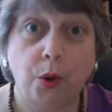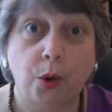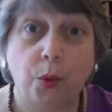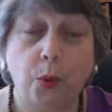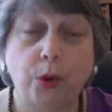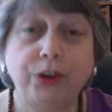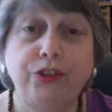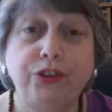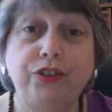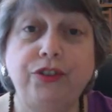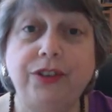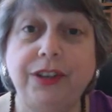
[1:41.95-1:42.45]

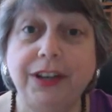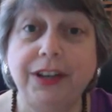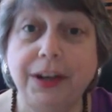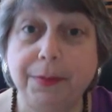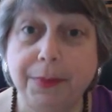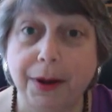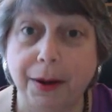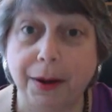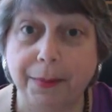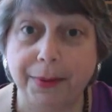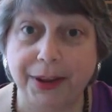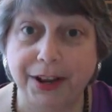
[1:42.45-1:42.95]
What you did
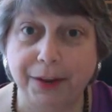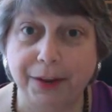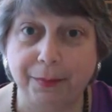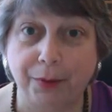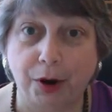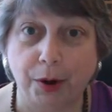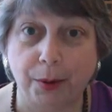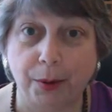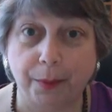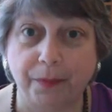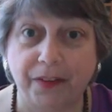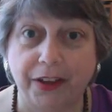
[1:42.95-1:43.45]
about being a
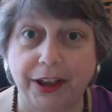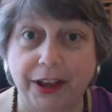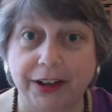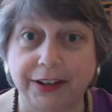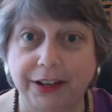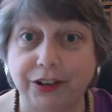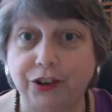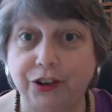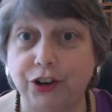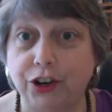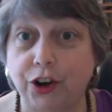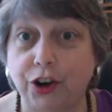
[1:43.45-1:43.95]
Barbara fan.
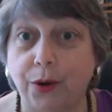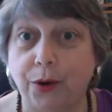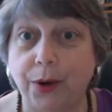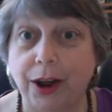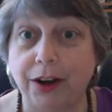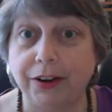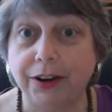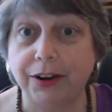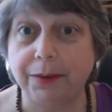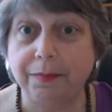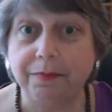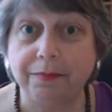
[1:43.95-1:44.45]
Did you go
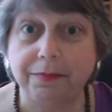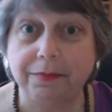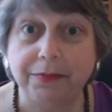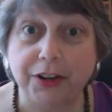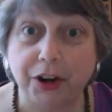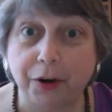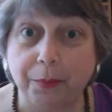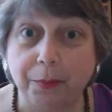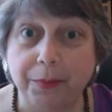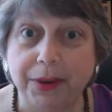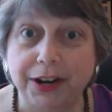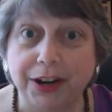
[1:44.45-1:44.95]
out and
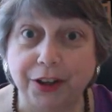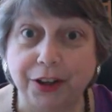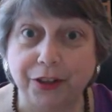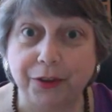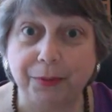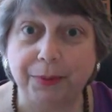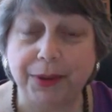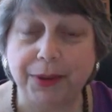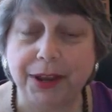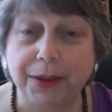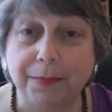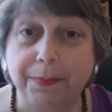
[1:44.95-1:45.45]
meet other
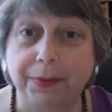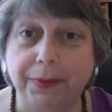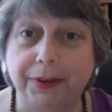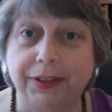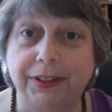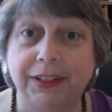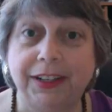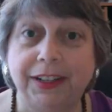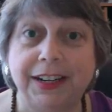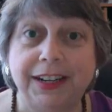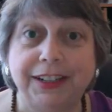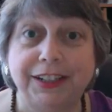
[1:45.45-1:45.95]

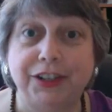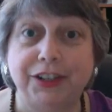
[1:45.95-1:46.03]
people?